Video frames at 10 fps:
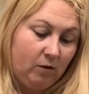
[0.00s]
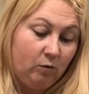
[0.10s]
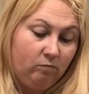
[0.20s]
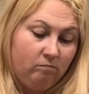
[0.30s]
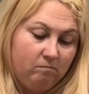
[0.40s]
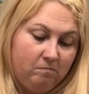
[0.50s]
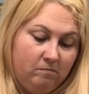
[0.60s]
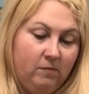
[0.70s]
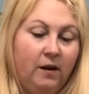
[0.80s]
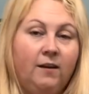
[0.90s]
Oh,
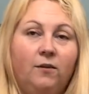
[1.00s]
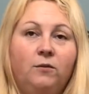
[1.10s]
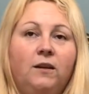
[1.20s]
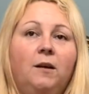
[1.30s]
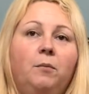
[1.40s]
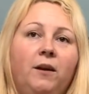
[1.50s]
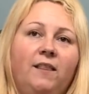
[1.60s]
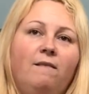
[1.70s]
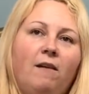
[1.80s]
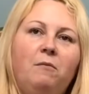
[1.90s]
I don't think I put it
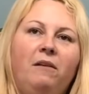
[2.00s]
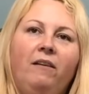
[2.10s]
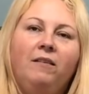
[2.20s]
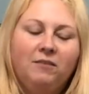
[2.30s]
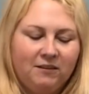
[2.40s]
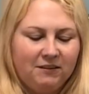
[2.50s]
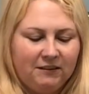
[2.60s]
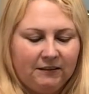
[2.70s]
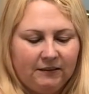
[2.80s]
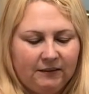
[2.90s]
in the right way round.
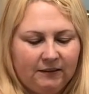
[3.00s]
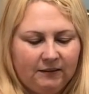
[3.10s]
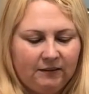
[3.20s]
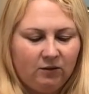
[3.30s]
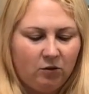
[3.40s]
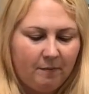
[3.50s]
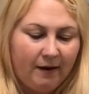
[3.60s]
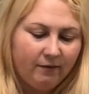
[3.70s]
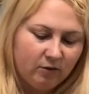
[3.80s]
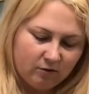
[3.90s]
Or I
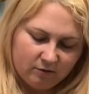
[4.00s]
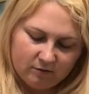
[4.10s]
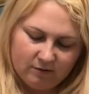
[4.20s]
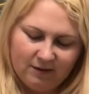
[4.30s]
might have done.